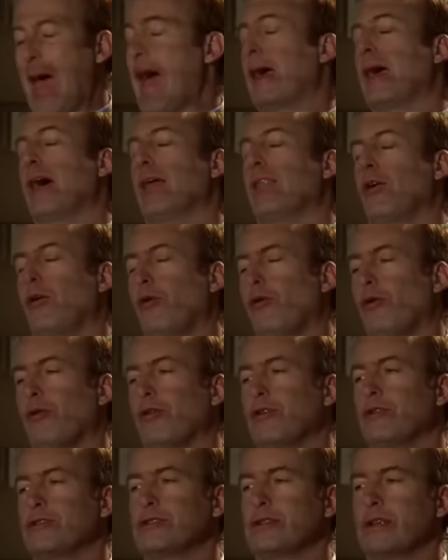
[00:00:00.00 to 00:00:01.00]
back on the
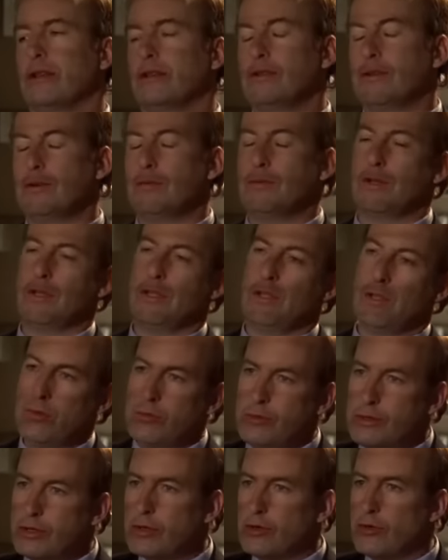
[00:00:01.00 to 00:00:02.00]
horse and do what
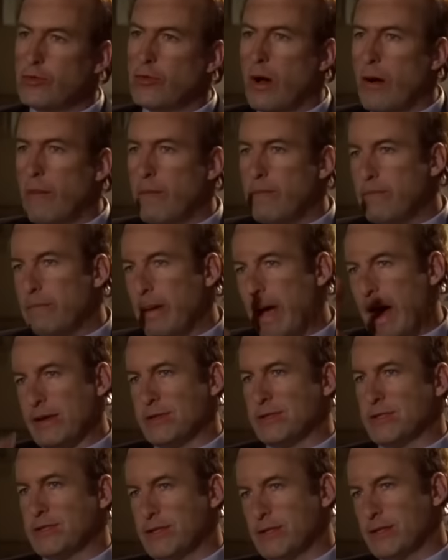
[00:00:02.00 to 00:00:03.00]
you do
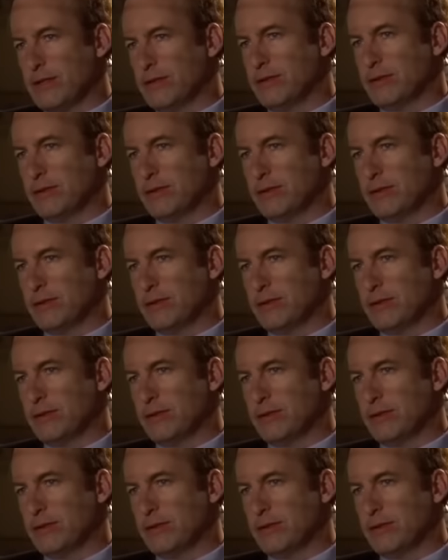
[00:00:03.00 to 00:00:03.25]
best.